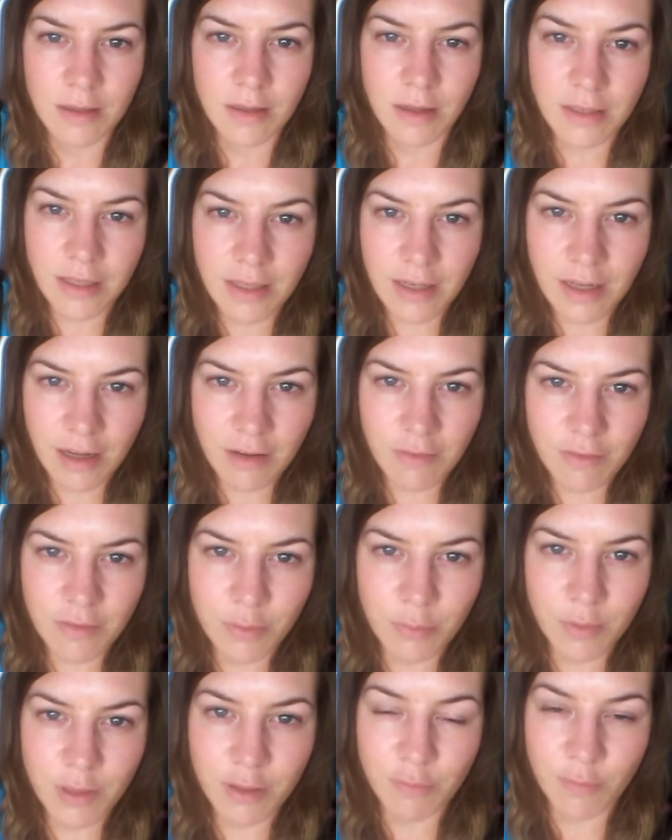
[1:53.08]
I did have
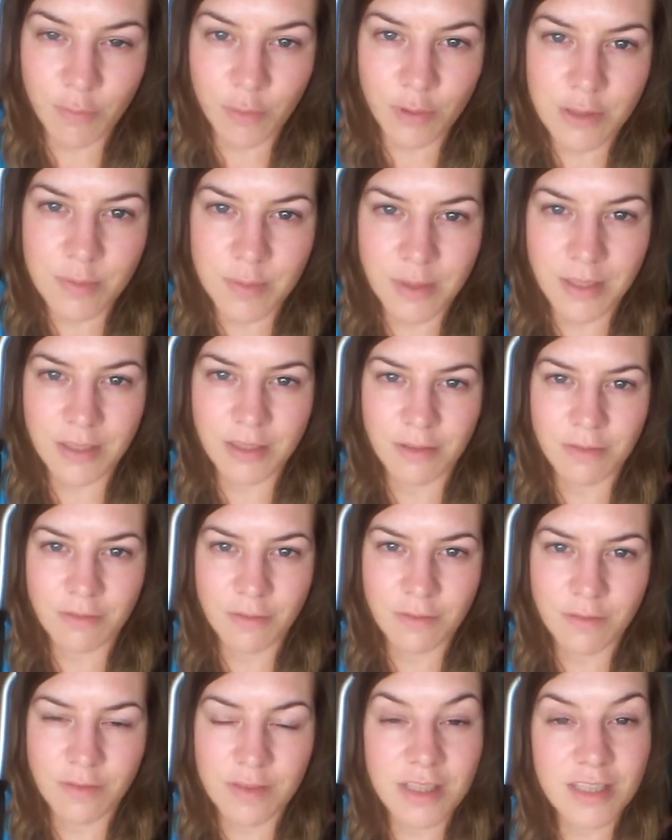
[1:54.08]
the reinforcement
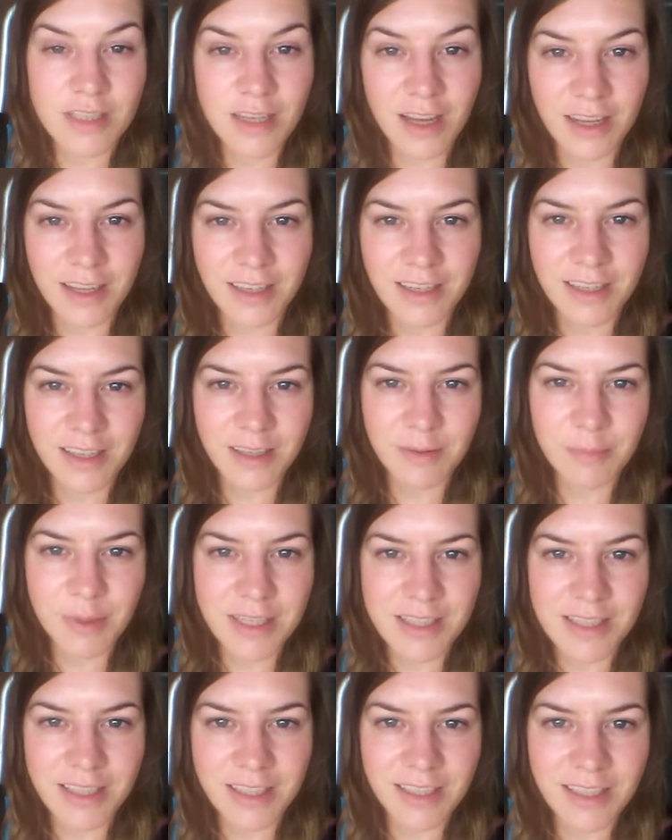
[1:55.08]
of society
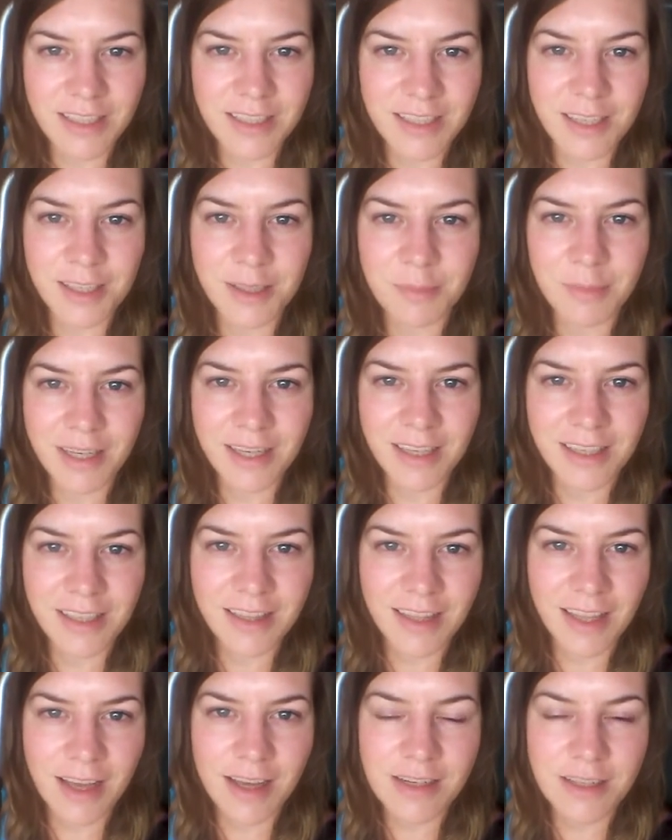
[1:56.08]
basically telling me
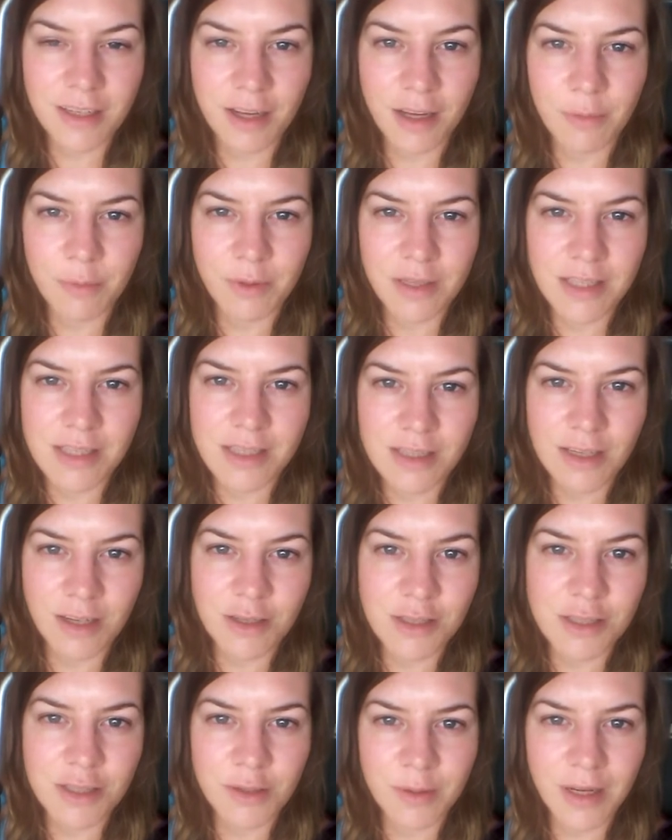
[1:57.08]
that I was
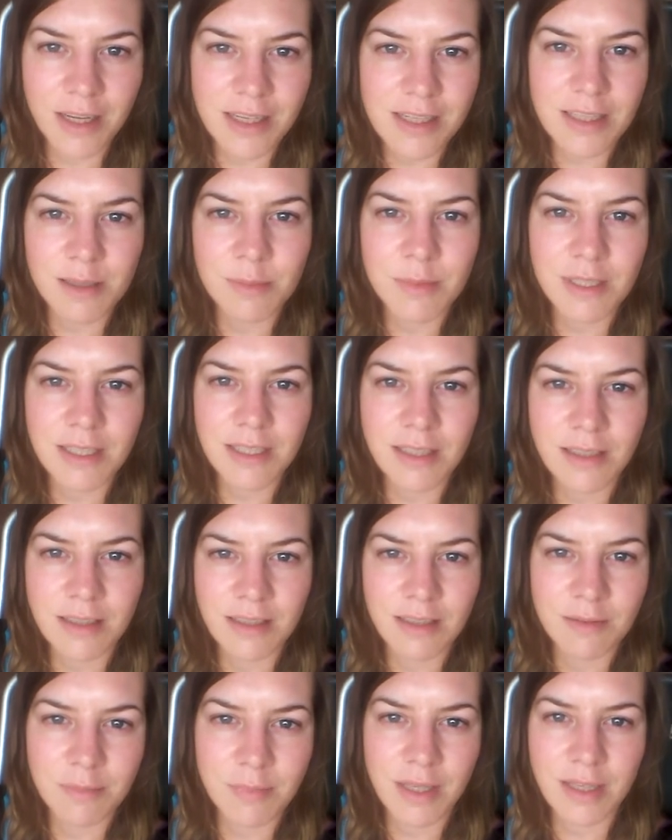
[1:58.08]
also as limited,
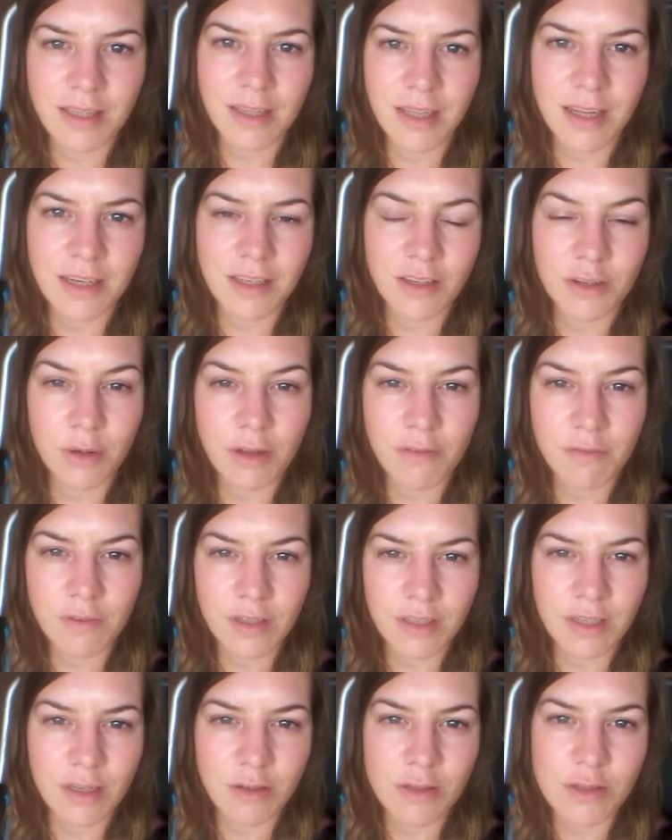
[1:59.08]
being that, I
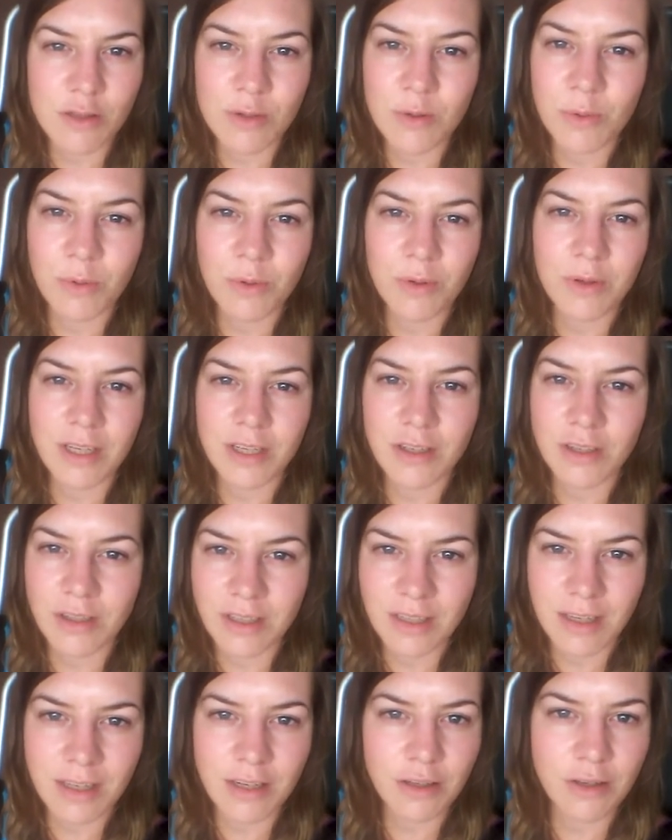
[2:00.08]
failed out of school, I
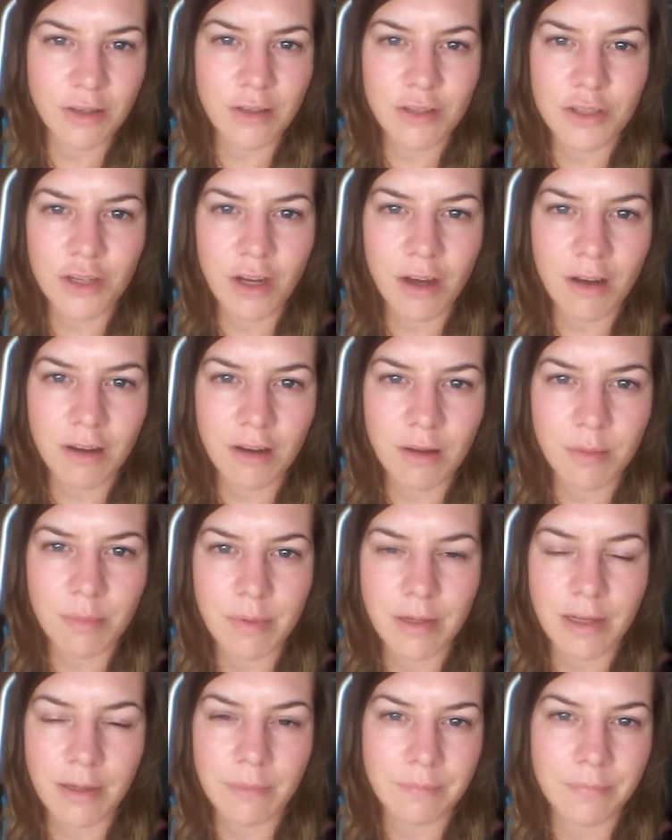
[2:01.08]
couldn't get a good job.